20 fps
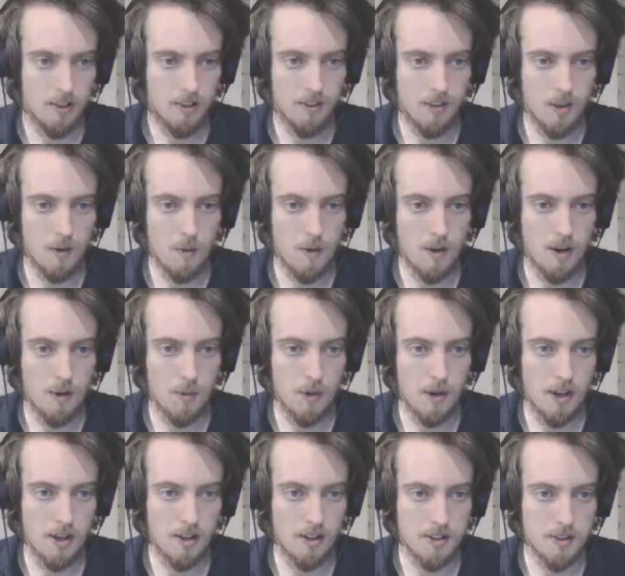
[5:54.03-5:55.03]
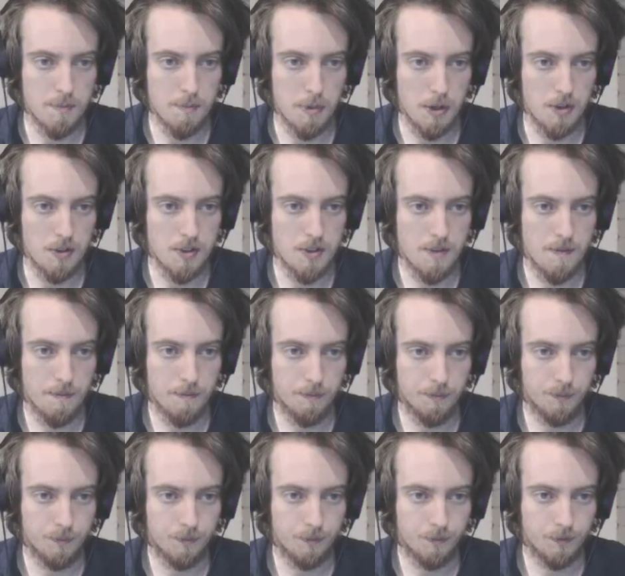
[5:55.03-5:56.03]
Don't worry, we'll edit this in post.
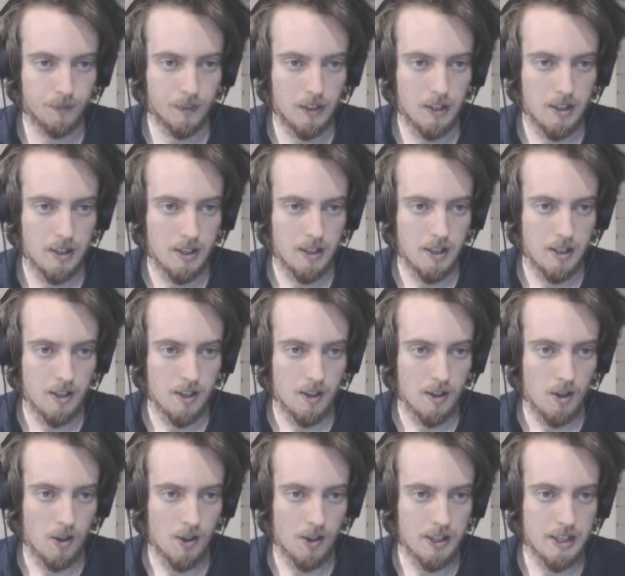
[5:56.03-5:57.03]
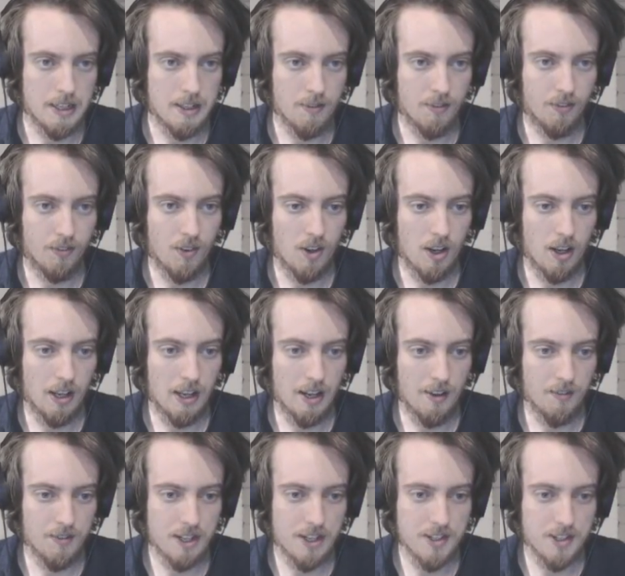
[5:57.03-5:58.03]
On the far
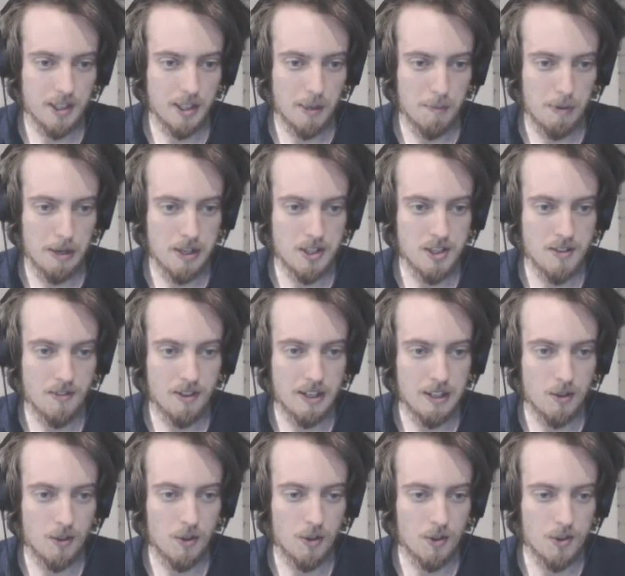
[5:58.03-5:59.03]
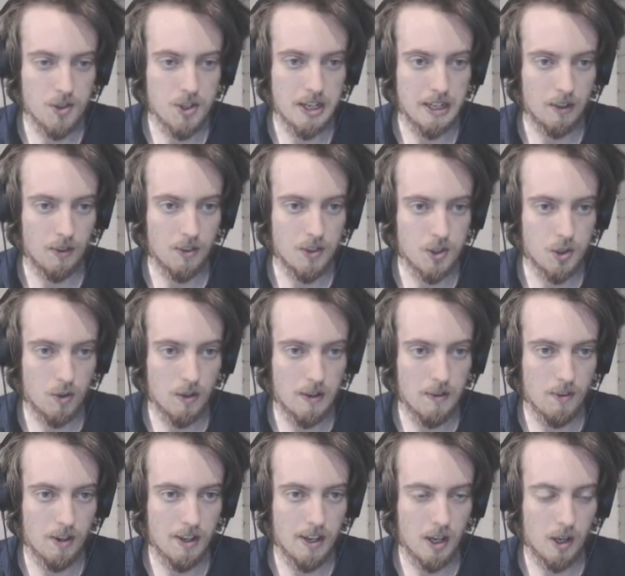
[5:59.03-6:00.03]
left-hand side of the page, something that you're not seeing on the screen
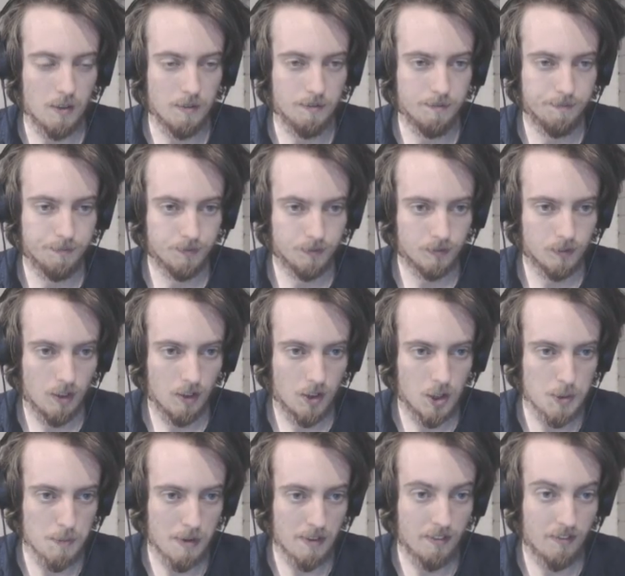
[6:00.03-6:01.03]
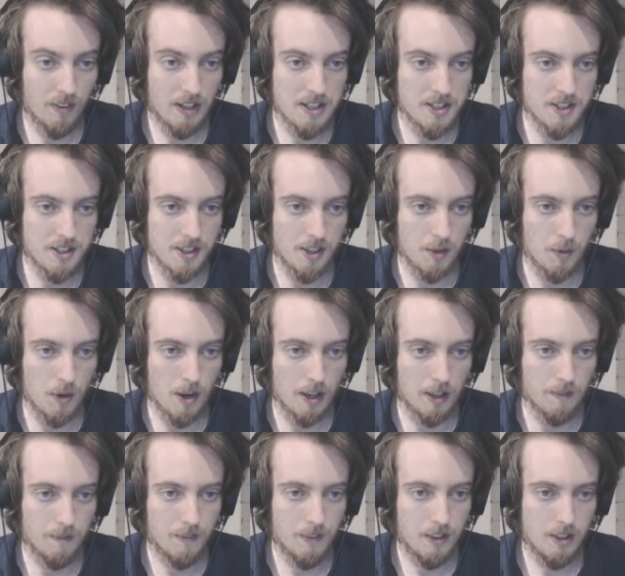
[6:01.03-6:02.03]
right now, because my face is in the
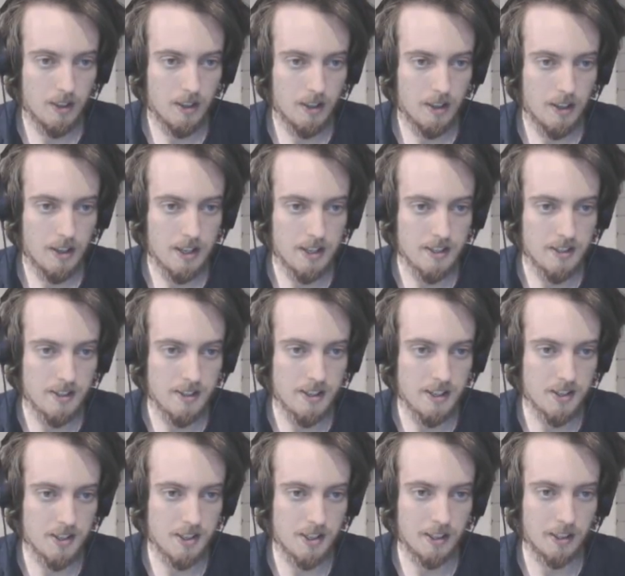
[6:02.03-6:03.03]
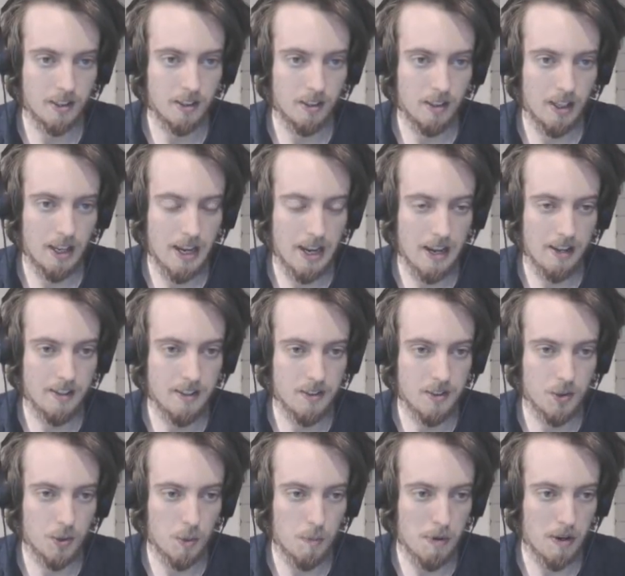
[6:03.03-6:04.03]
way, is this little handy
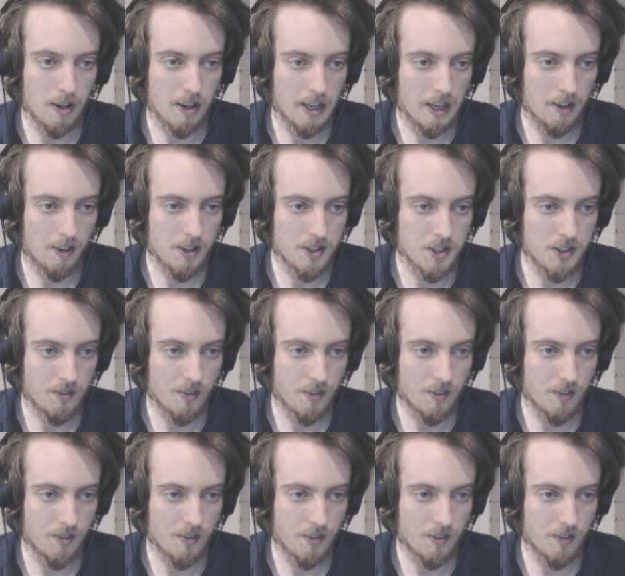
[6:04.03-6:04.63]
toolbar here, and this is